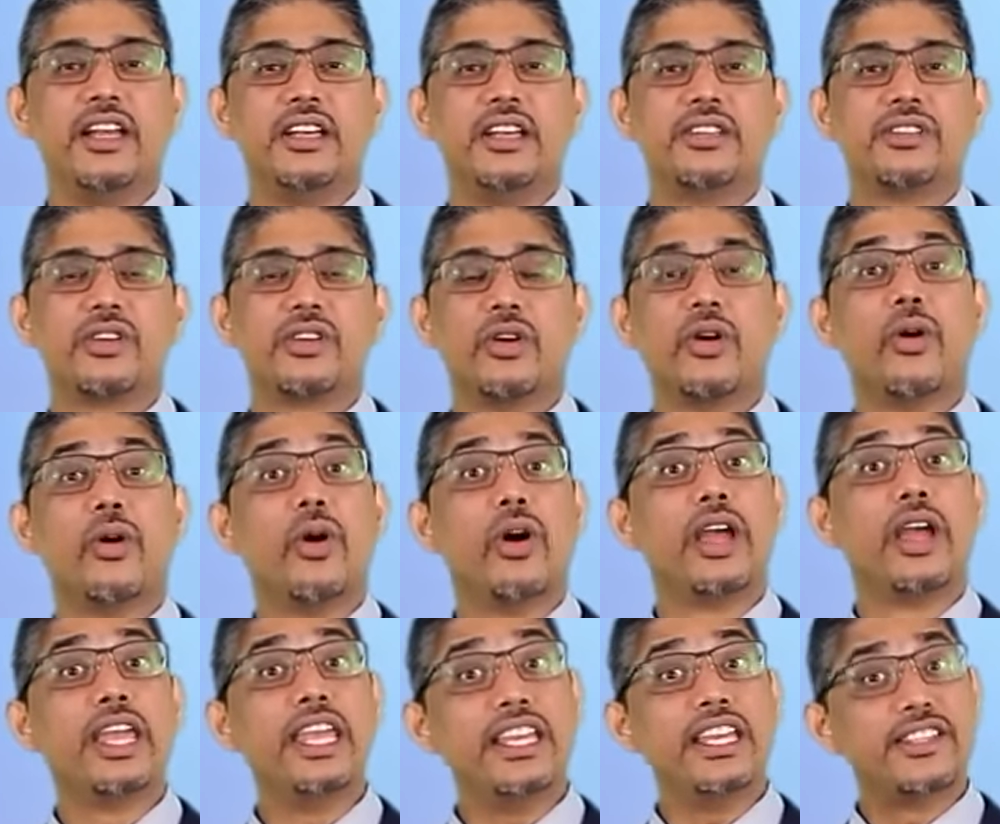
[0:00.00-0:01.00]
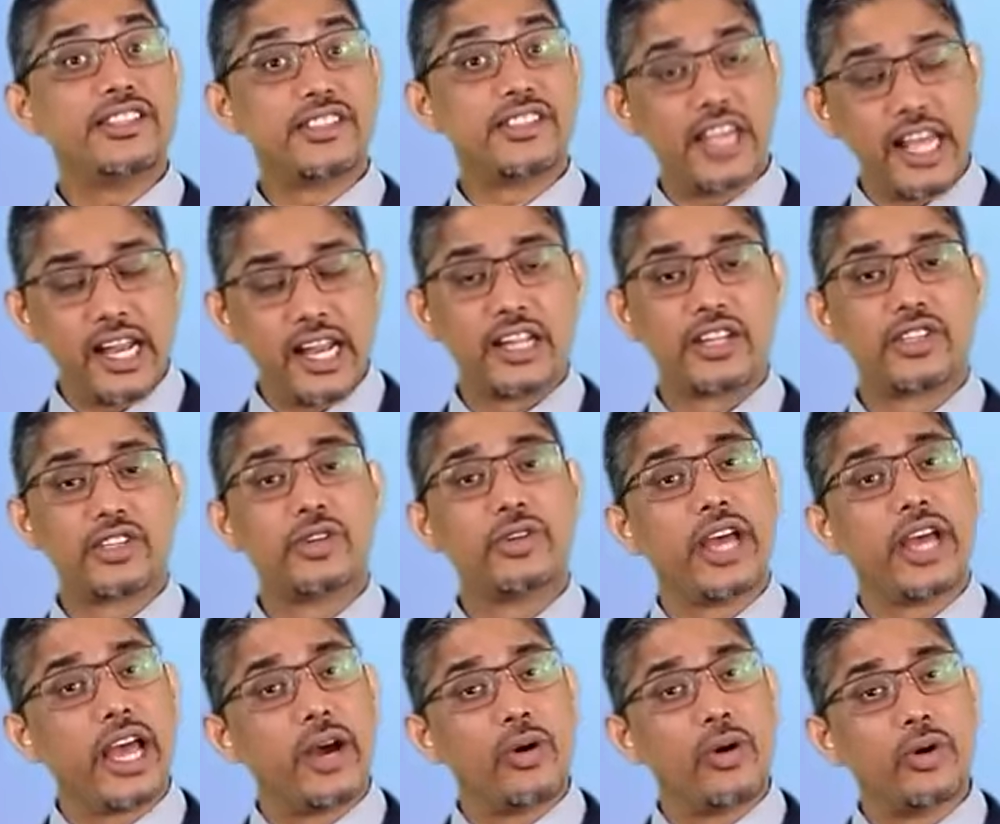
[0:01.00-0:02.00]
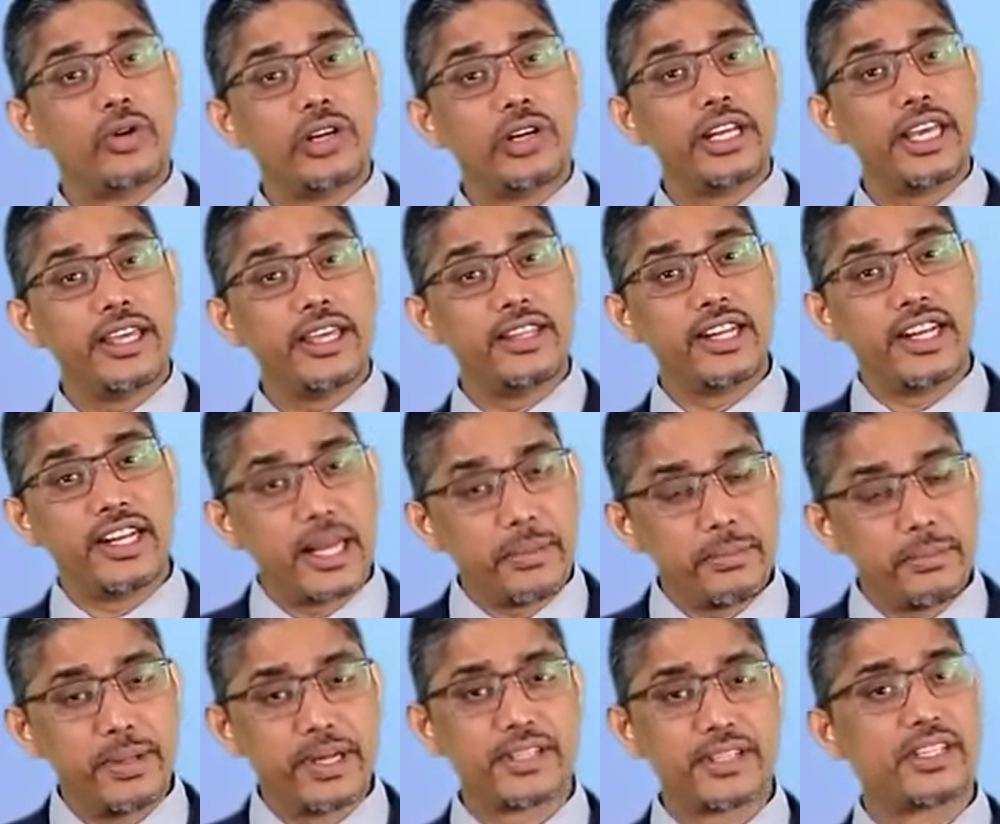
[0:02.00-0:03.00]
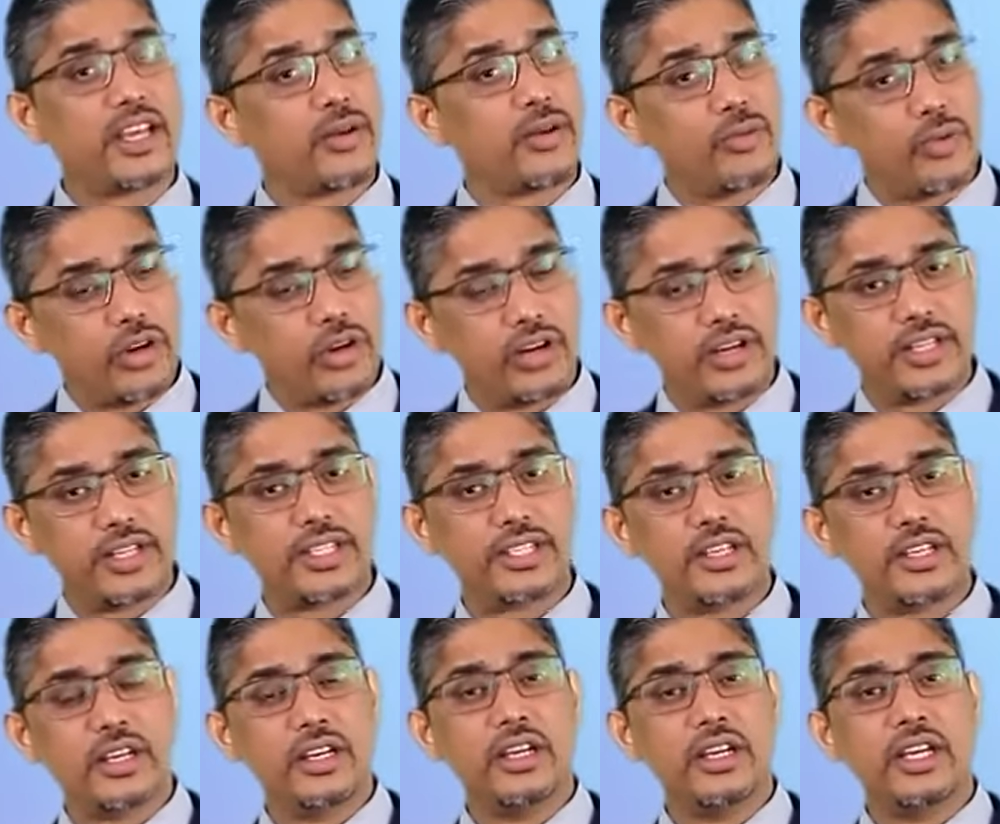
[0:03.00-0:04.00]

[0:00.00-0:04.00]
So each cell should have only either numbers or words.